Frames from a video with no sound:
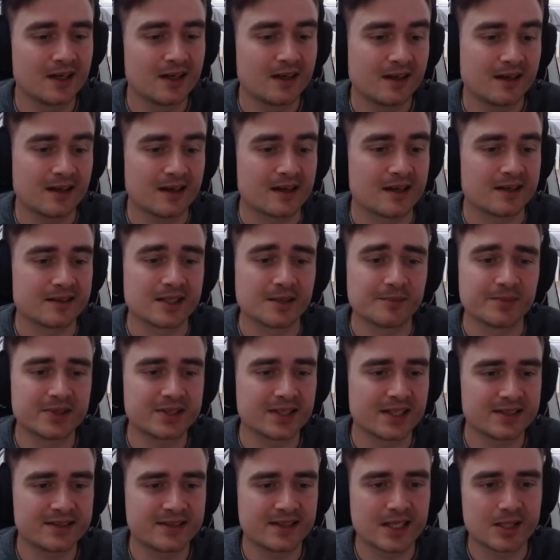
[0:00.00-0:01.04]
And yeah,
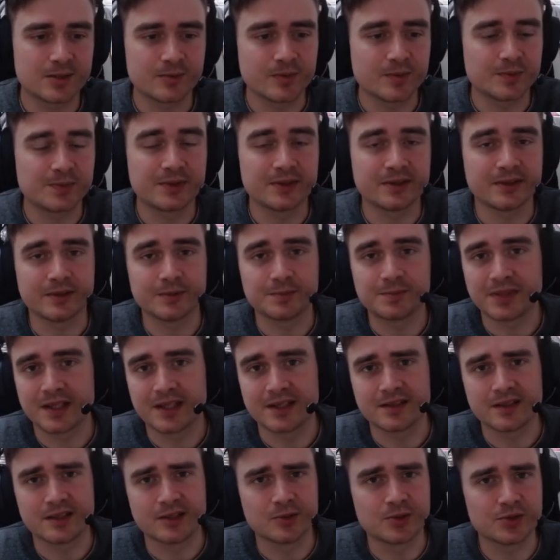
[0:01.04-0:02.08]
besides that, we play
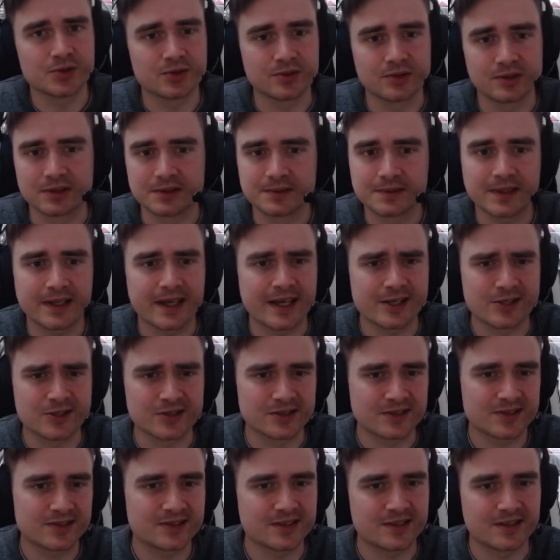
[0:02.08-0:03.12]
the usual agent
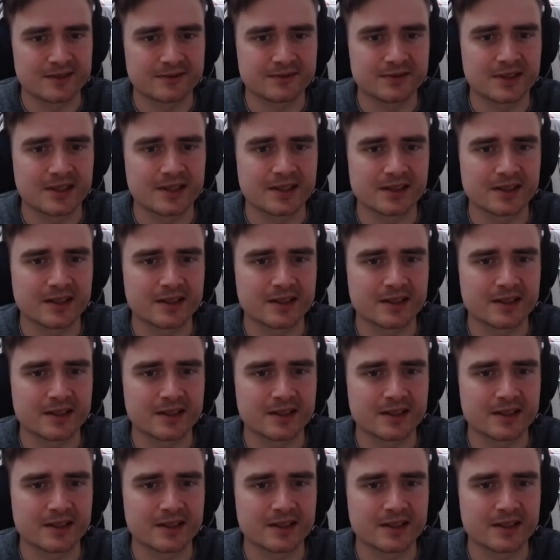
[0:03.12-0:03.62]
stuff like,